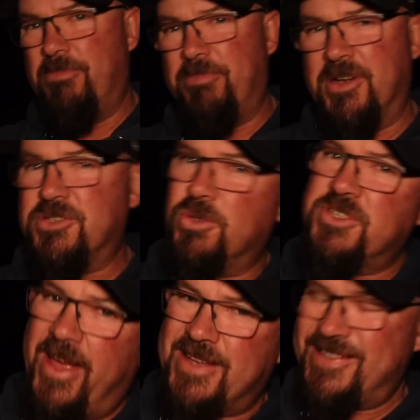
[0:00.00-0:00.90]
but it
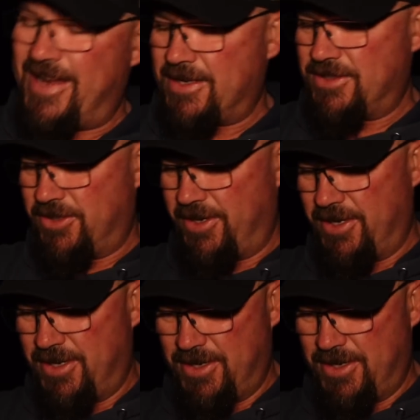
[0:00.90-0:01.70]
also has a downside.